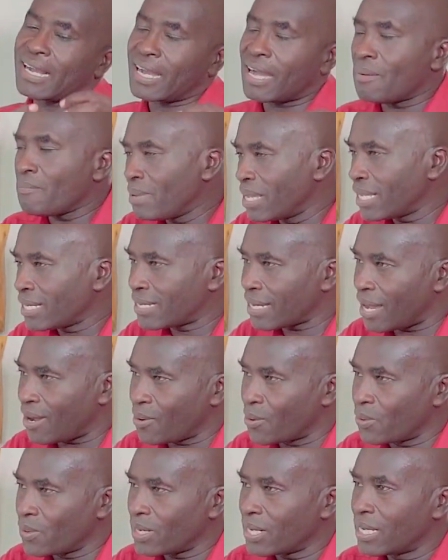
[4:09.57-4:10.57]
coming
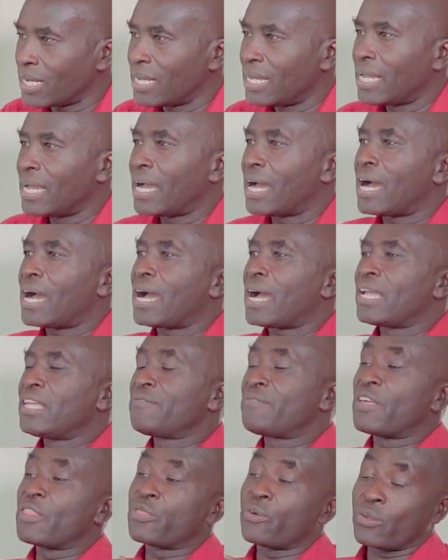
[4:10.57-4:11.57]
down,
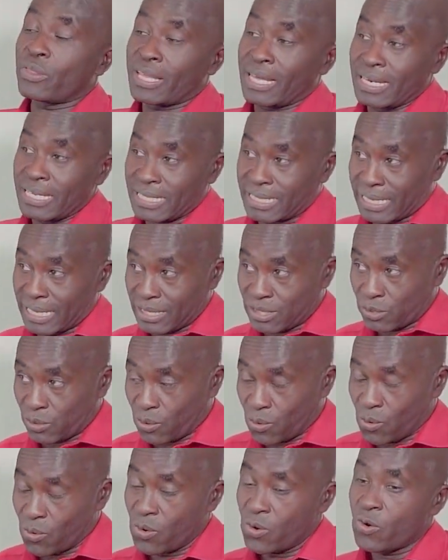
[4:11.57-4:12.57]
even though the risk is
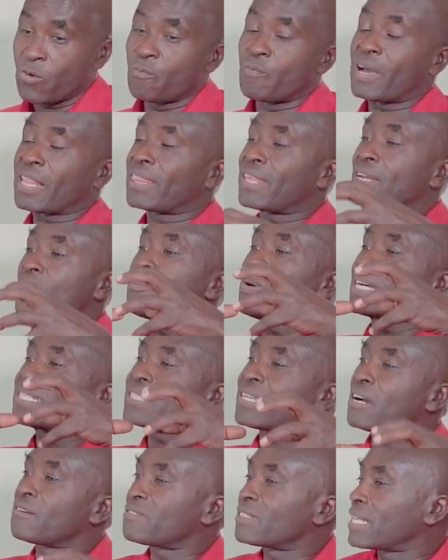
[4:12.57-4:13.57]
raw, but the
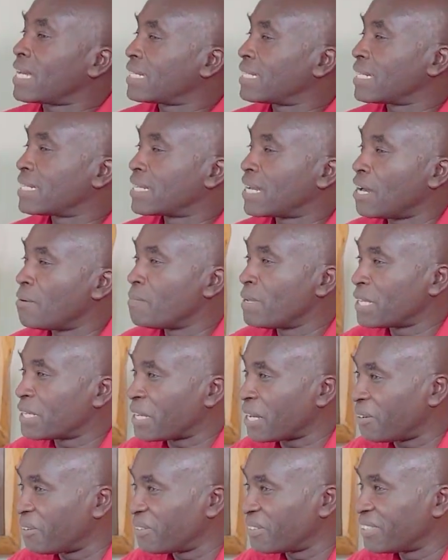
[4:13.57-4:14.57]
rewards have started coming
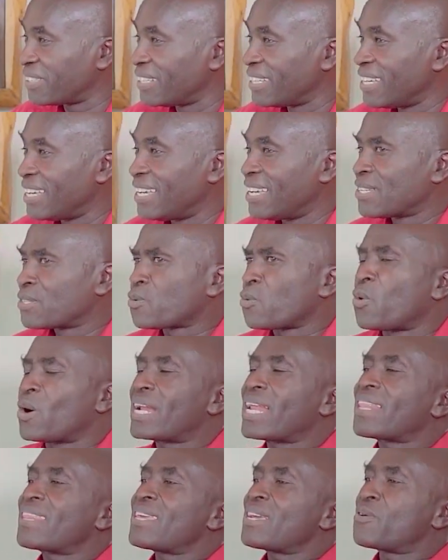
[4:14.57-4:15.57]
down. So
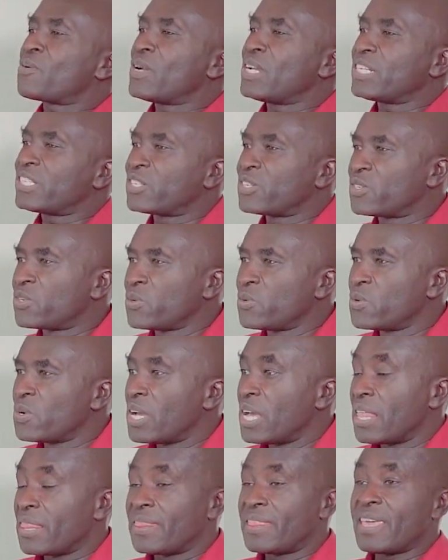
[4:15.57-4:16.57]
what are they going to
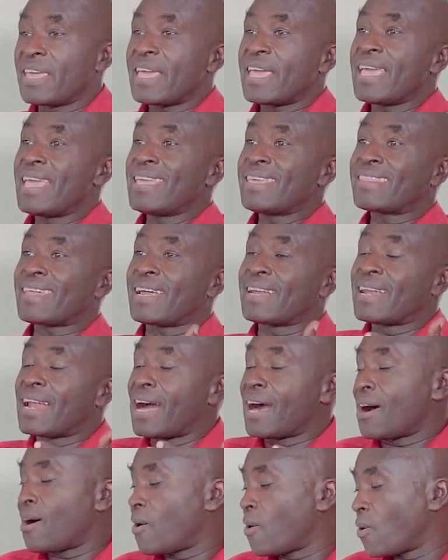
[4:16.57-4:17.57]
do? They either
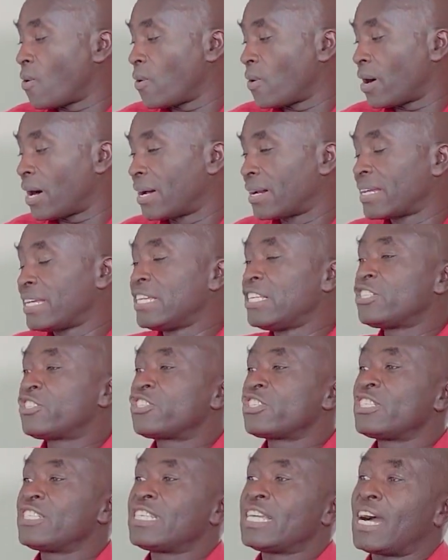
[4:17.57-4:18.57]
now
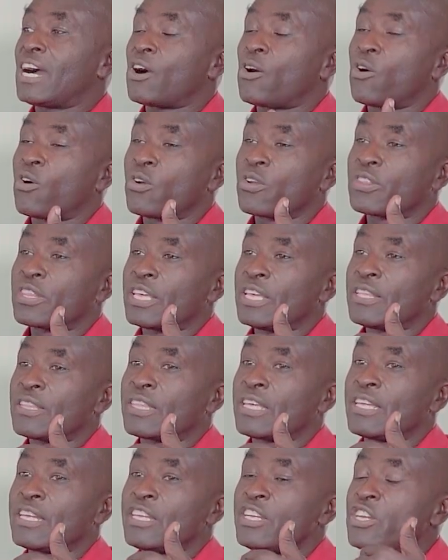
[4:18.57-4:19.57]
re-engineer or they
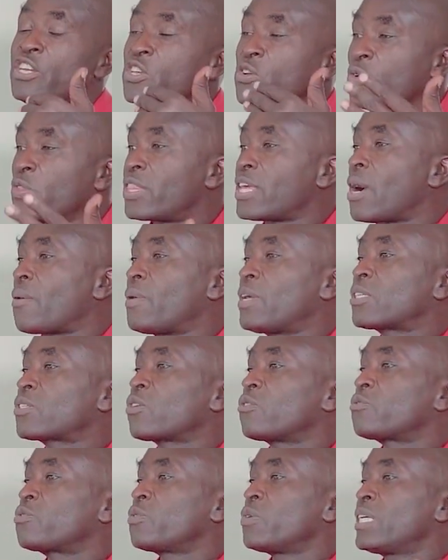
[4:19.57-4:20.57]
renew their ways
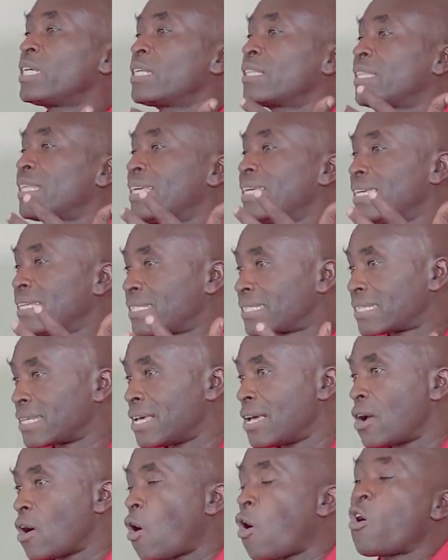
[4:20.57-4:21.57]
of doing things,
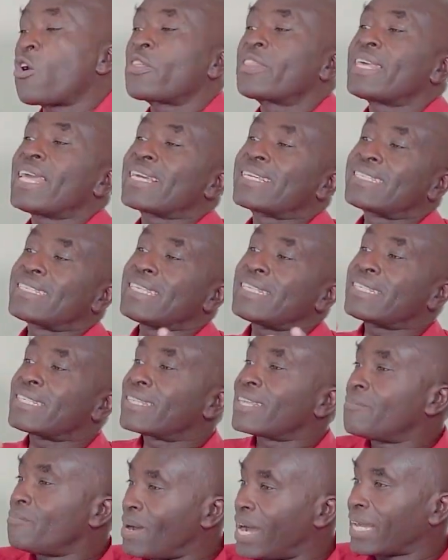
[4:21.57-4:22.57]
or they
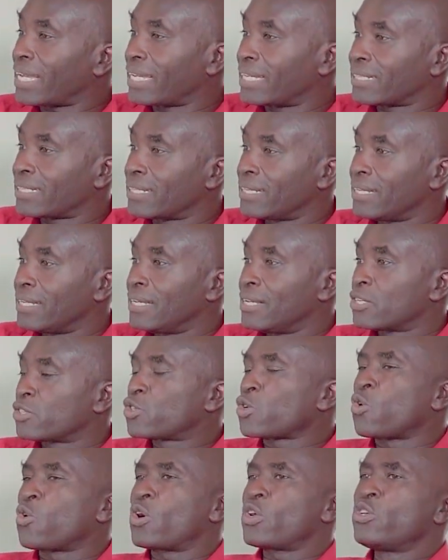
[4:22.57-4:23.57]
exit the market.
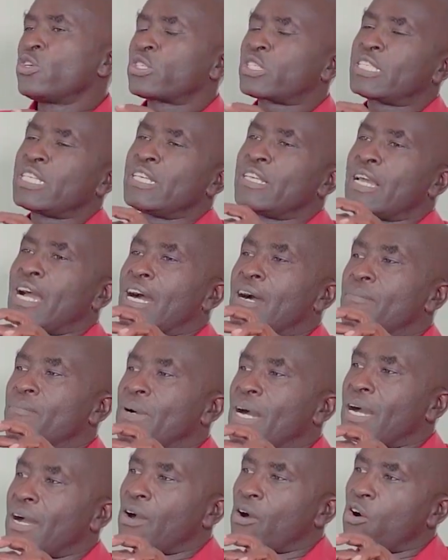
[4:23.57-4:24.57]
So you see,
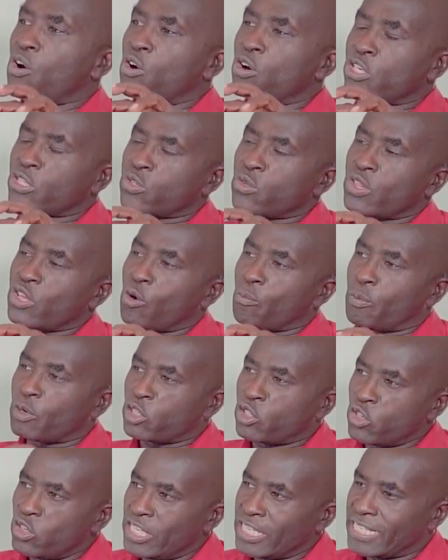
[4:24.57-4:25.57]
also the
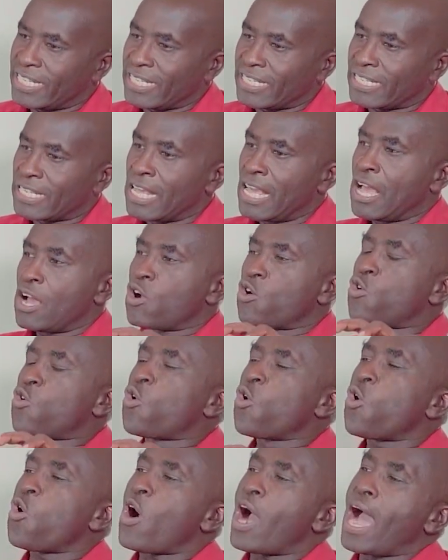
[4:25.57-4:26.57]
opportunities
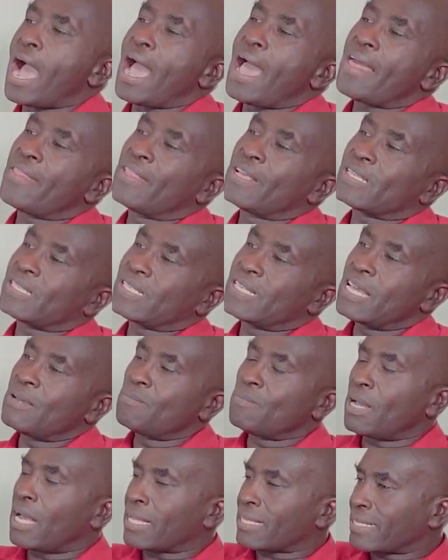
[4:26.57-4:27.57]
go the
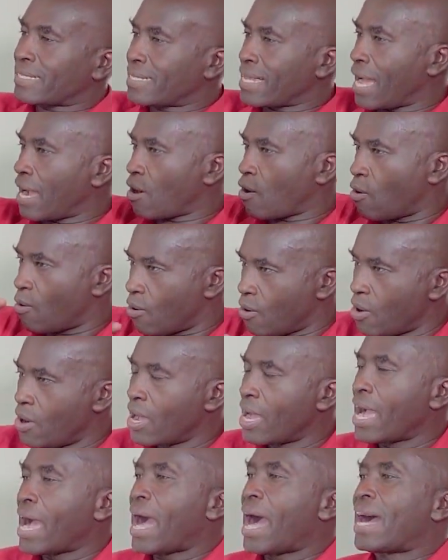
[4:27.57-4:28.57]
same circle
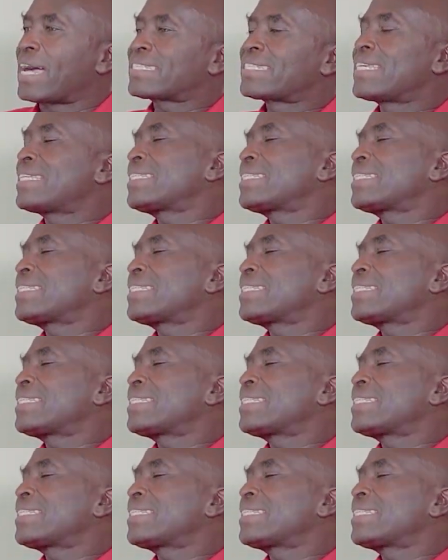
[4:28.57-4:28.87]
as